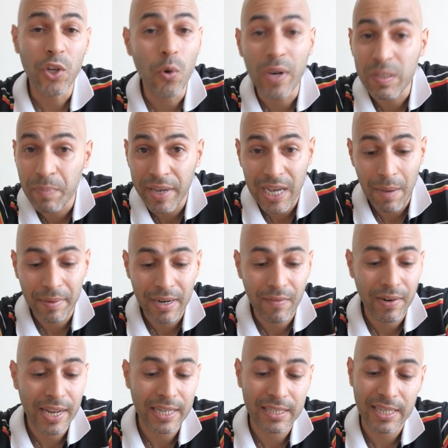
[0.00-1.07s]
can always pick up
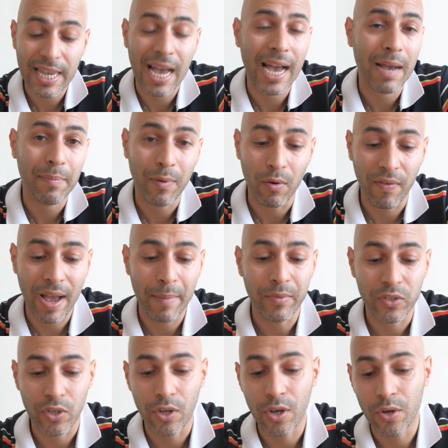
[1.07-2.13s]
another lens cap off
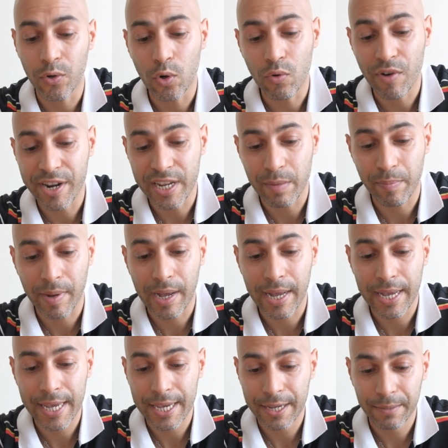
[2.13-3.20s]
Amazon or
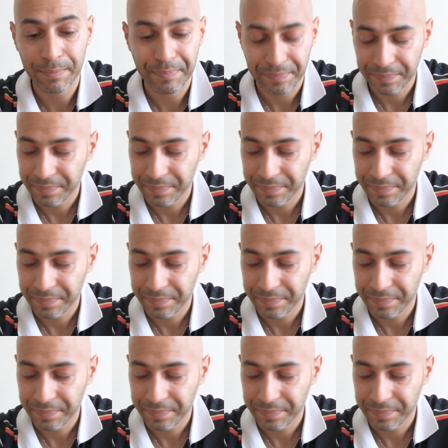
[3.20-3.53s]
eBay